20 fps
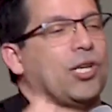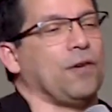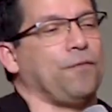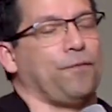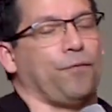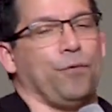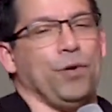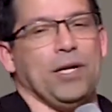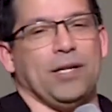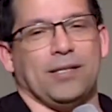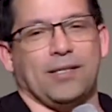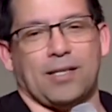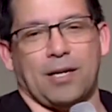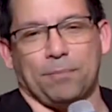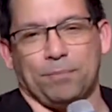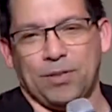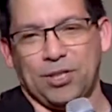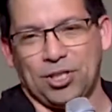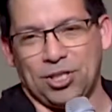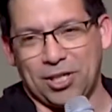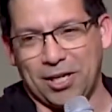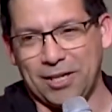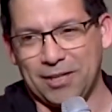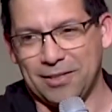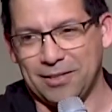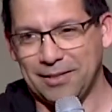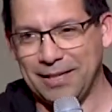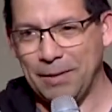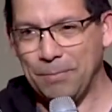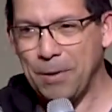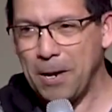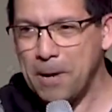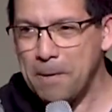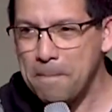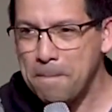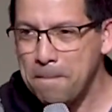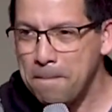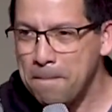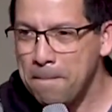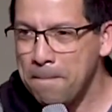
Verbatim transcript: set free, something changed. Amen?